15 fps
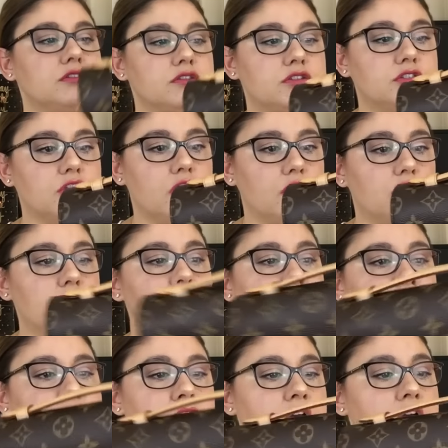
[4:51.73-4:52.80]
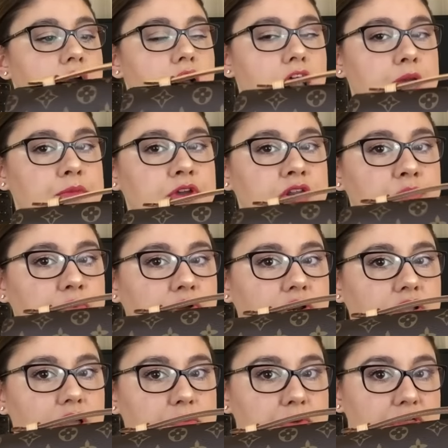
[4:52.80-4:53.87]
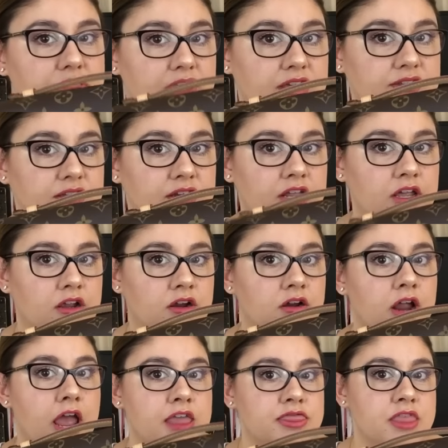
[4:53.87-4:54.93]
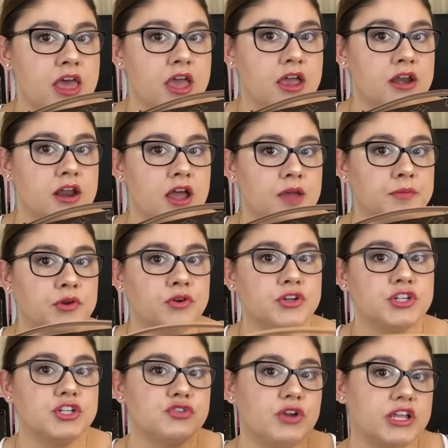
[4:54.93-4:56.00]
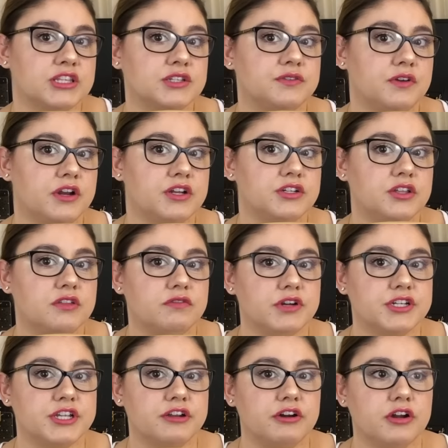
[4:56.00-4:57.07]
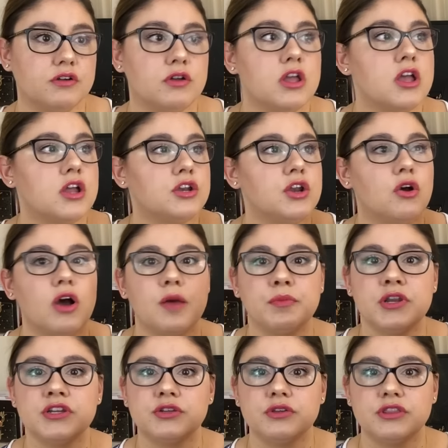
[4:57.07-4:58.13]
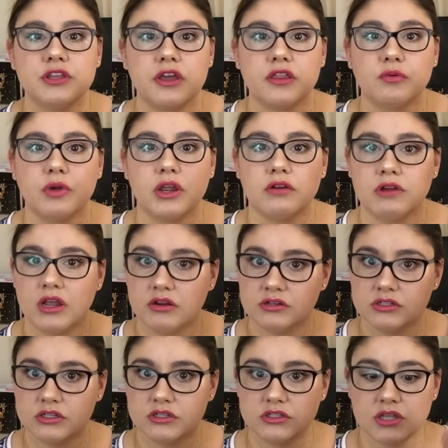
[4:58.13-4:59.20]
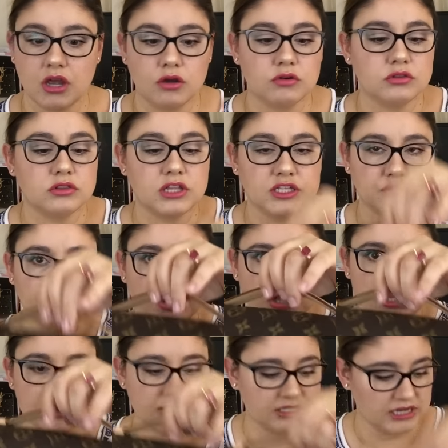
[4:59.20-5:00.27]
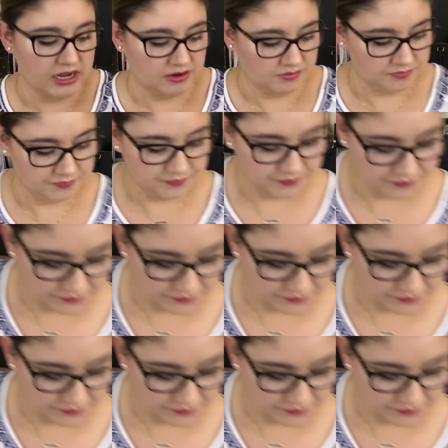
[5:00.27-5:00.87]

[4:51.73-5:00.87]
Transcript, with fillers: So, I'm gonna put a couple things in here and then I'm going to transfer it to the Retiro. No, I'm gonna do it the other way around. So, let's put this down